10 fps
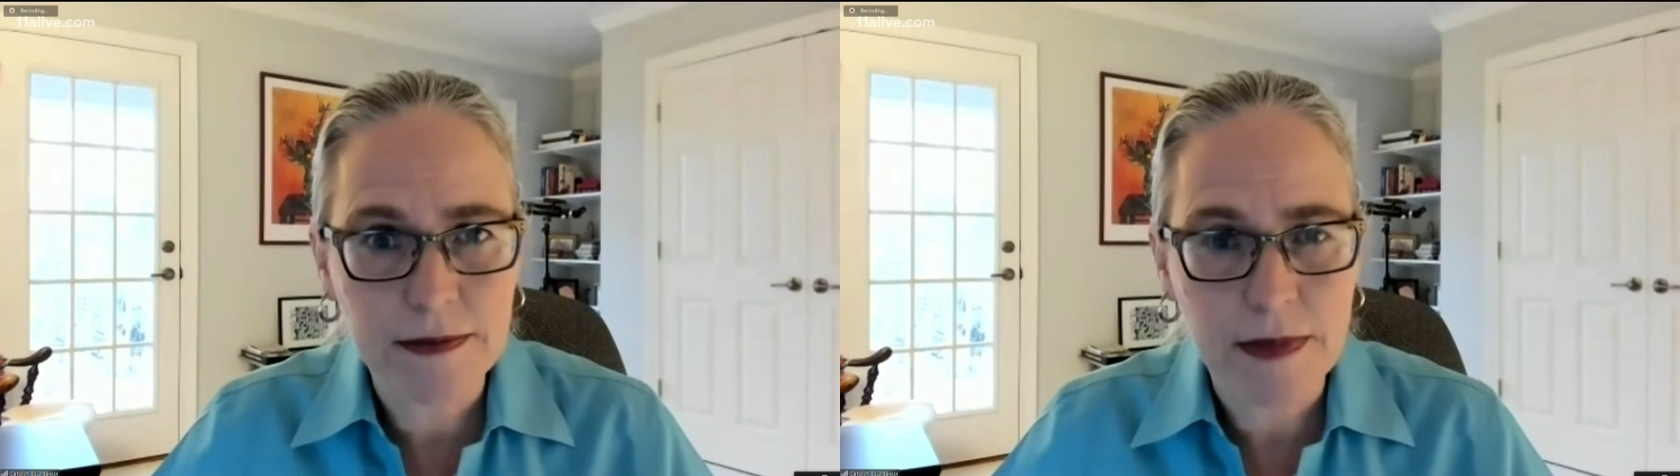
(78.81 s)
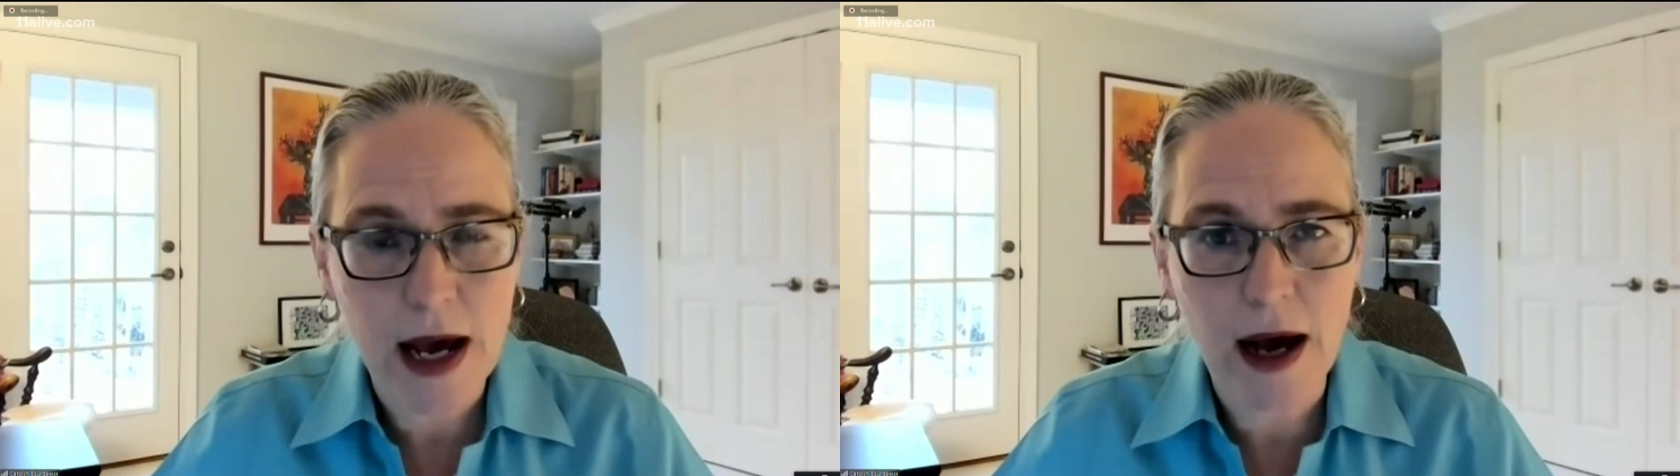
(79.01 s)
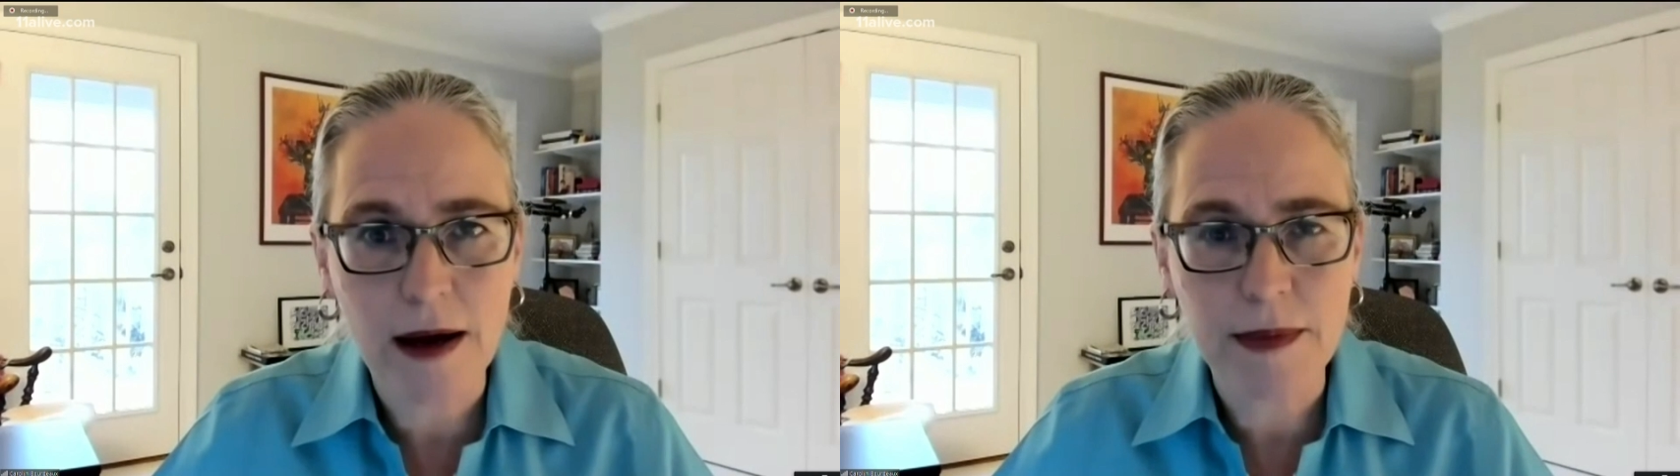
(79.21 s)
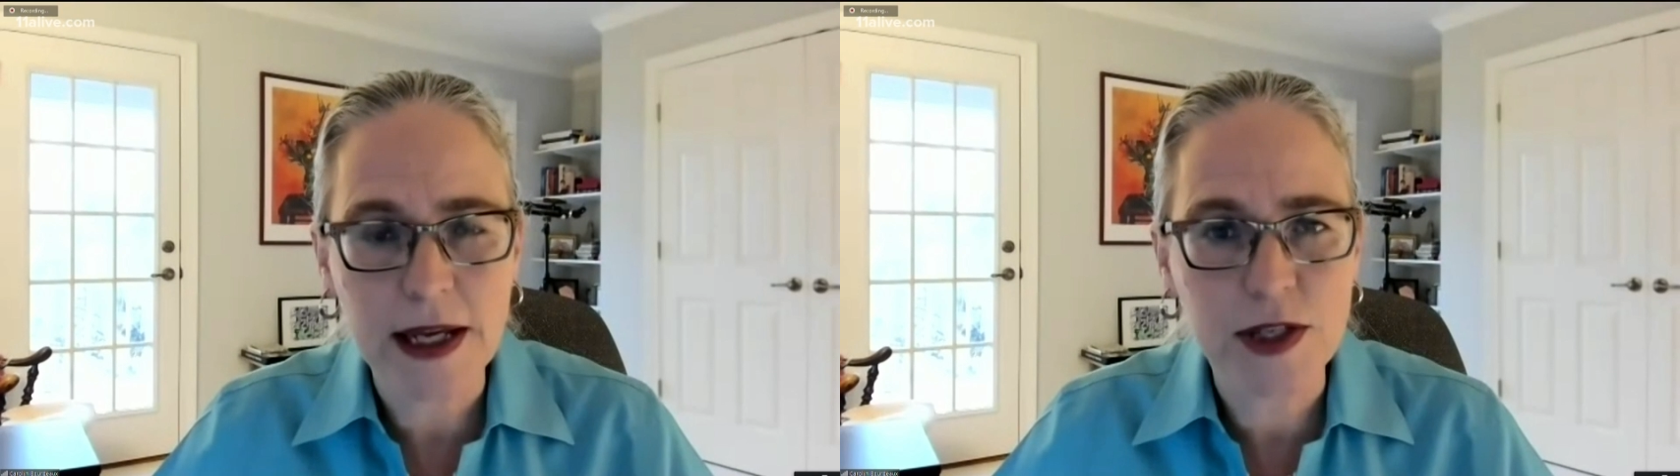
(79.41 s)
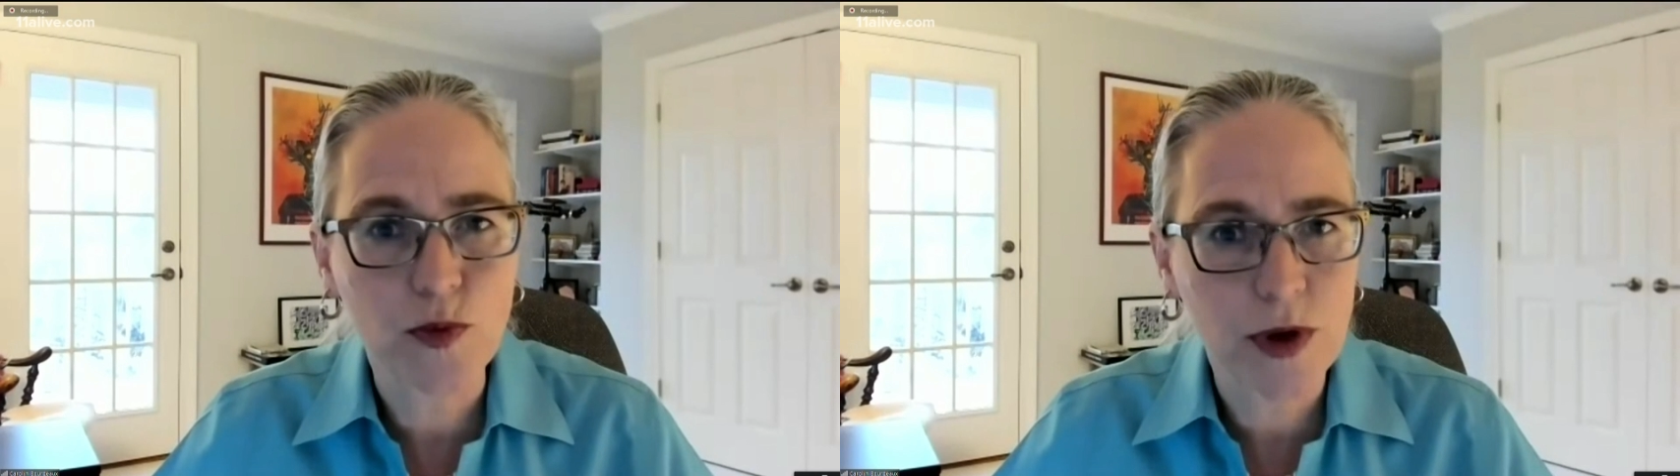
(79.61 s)
Um, it's
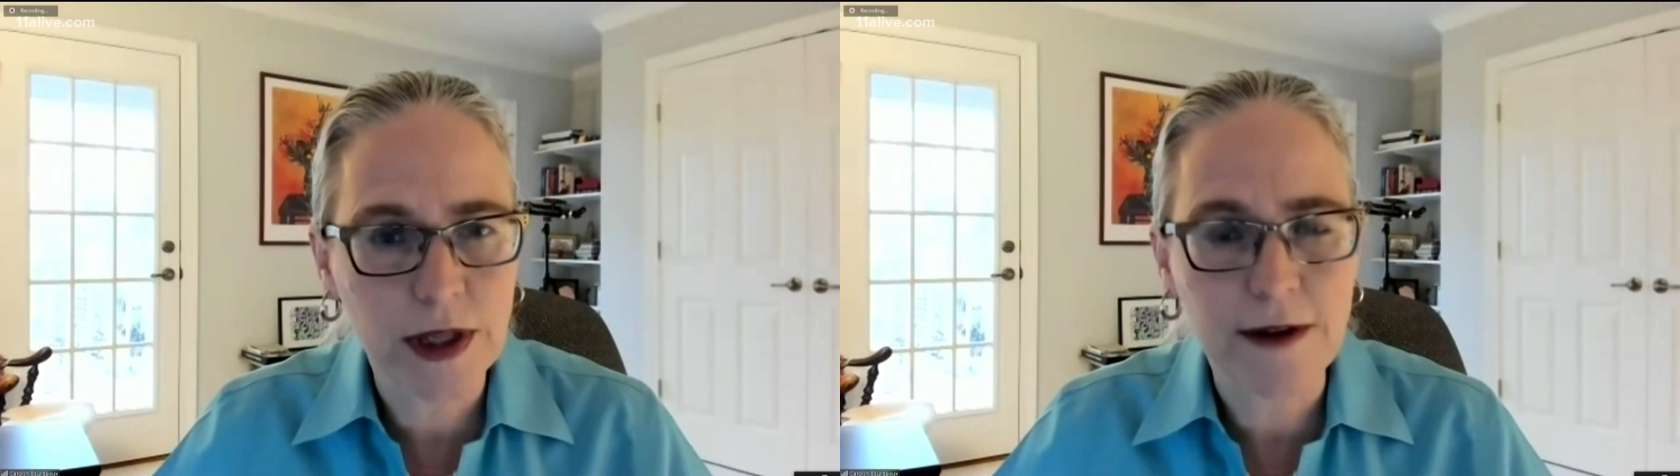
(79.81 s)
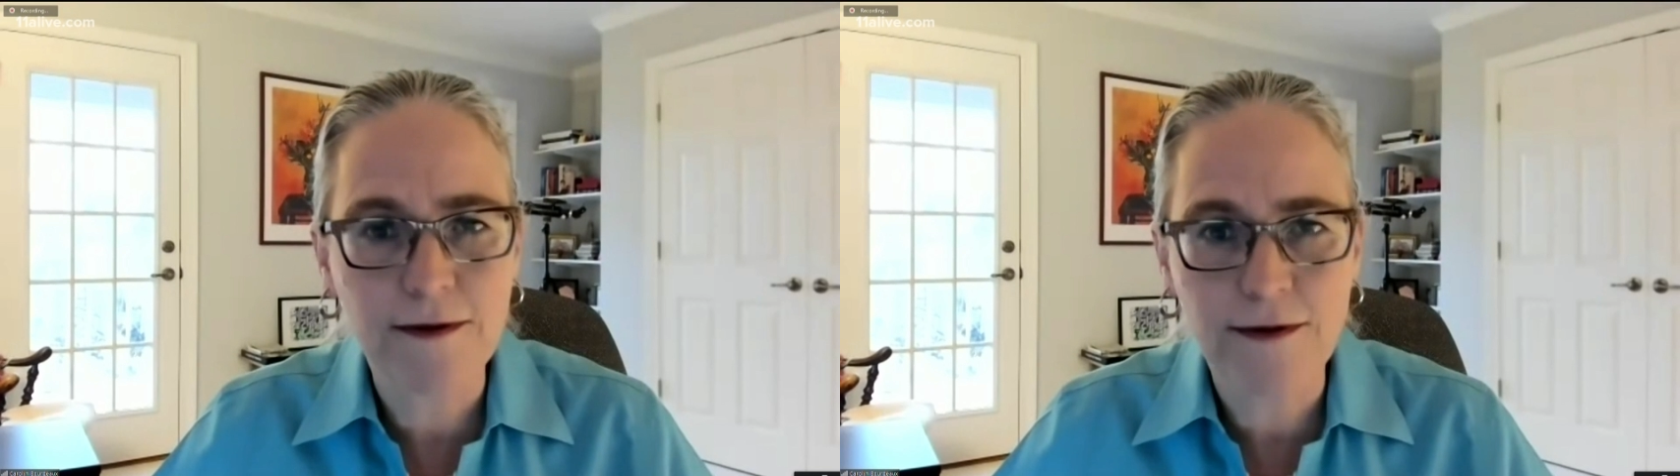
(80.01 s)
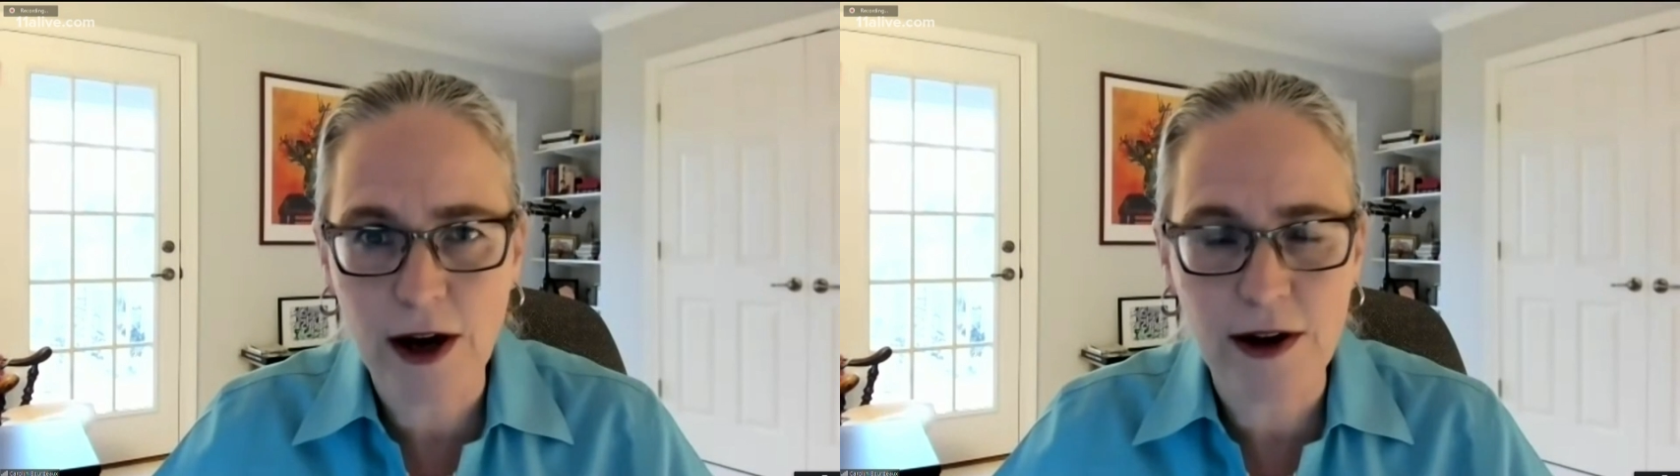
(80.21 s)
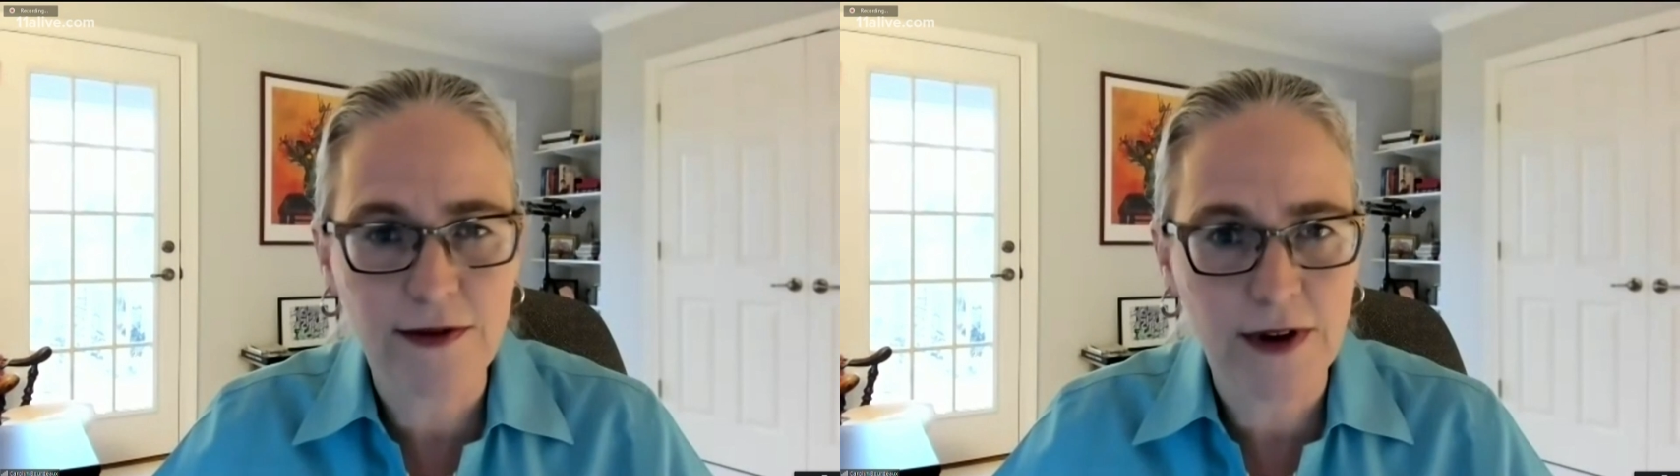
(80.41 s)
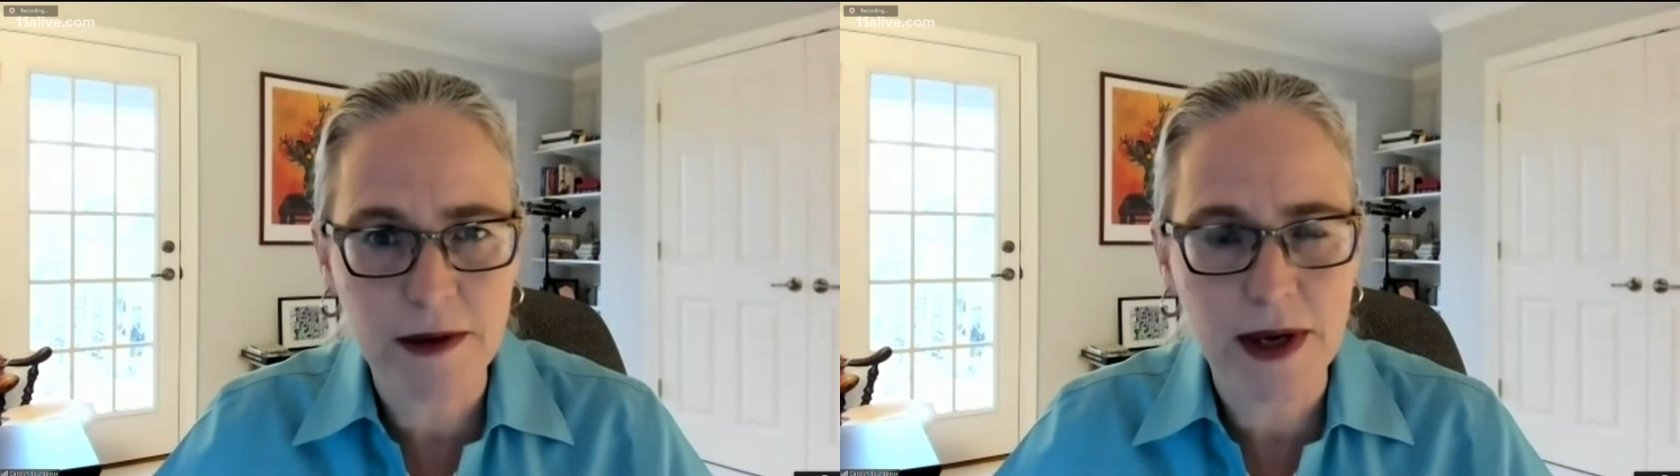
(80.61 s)
really very
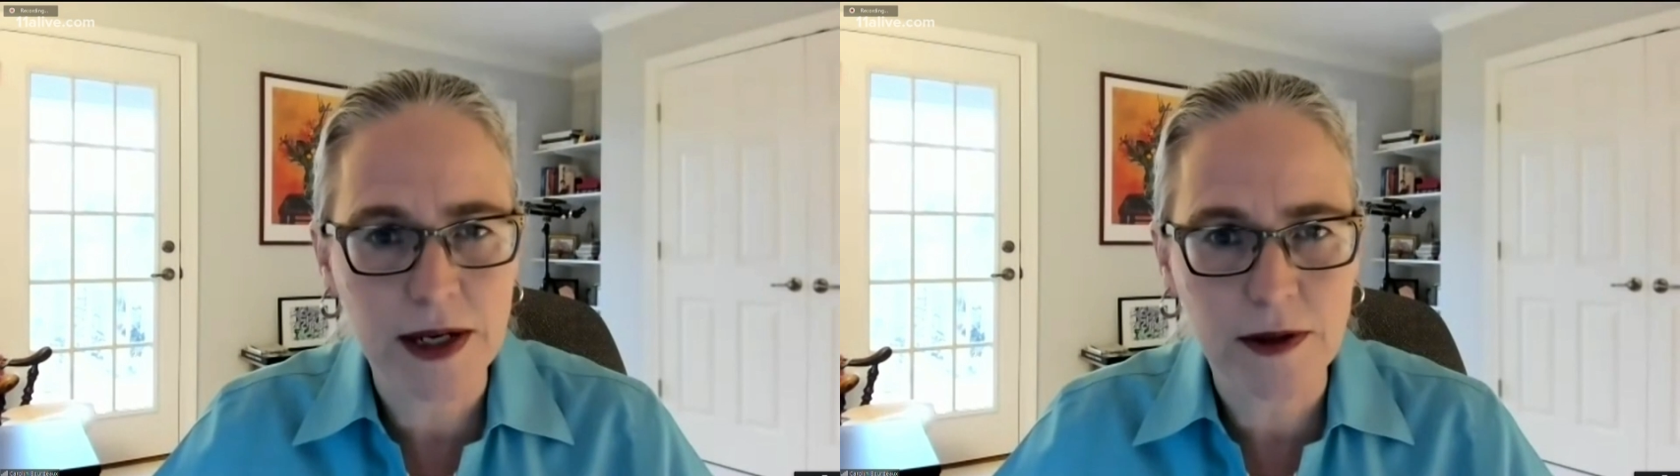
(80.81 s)
fundamental.